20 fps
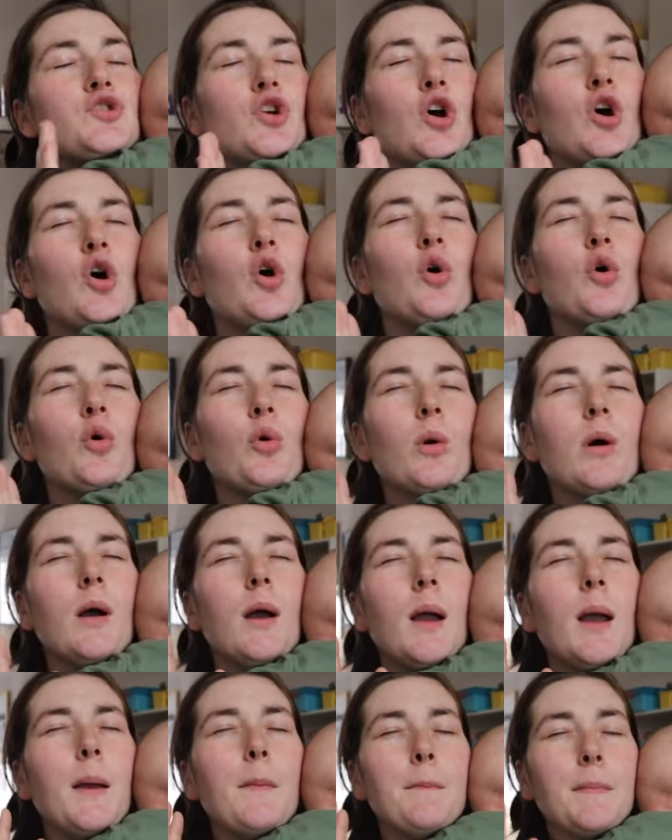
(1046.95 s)
so
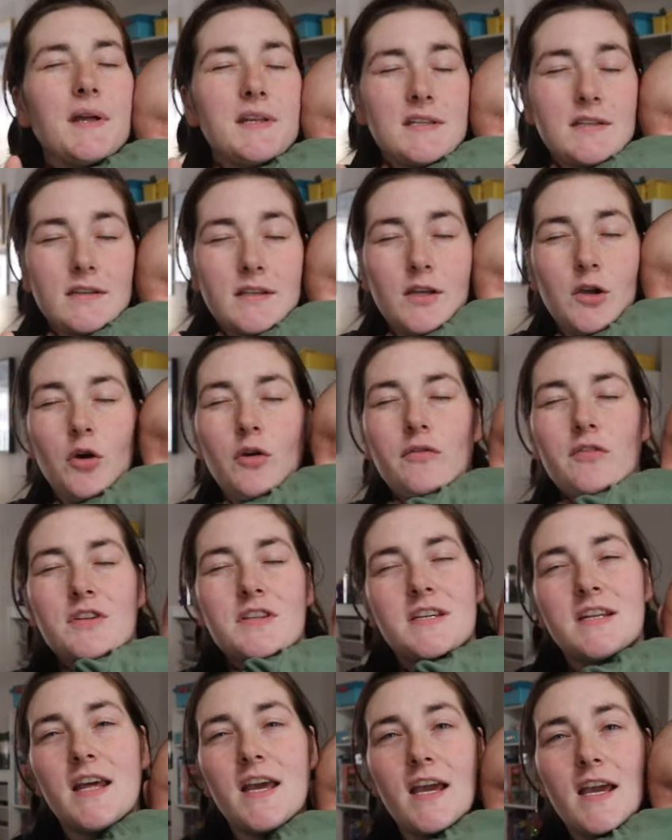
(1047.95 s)
mentally over
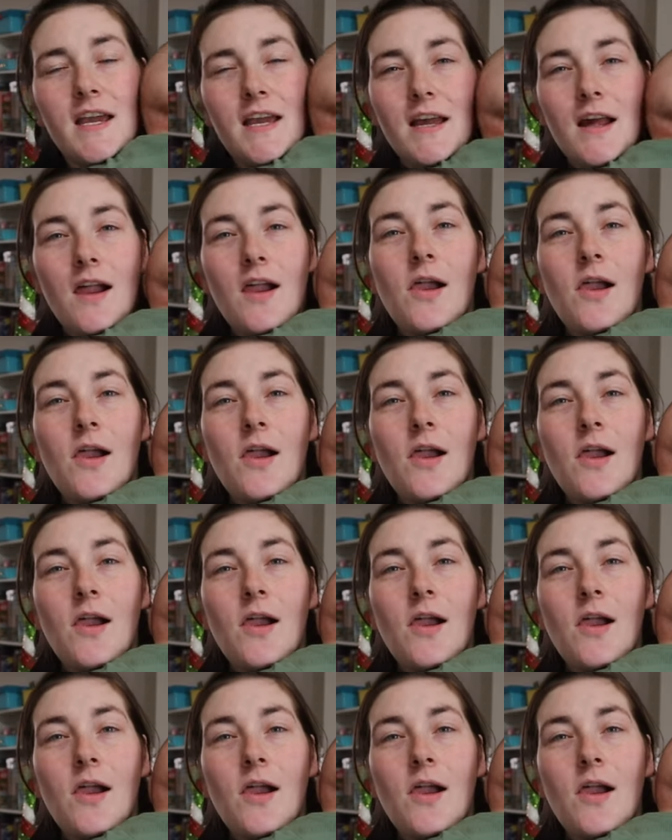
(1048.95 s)
today.